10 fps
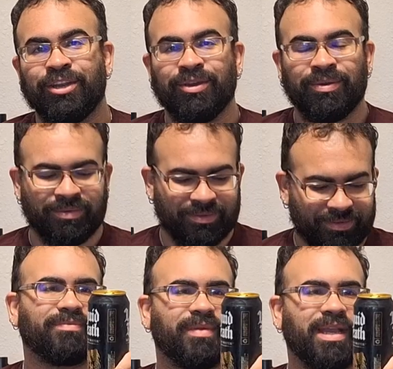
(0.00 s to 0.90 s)
do.
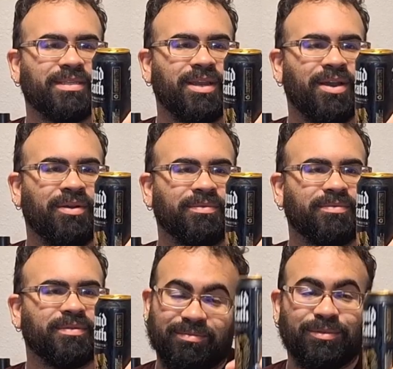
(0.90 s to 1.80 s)
Let's go.
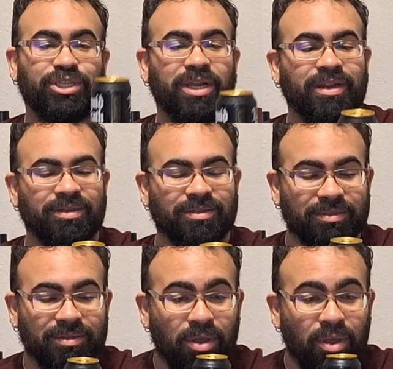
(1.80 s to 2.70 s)
Cheers.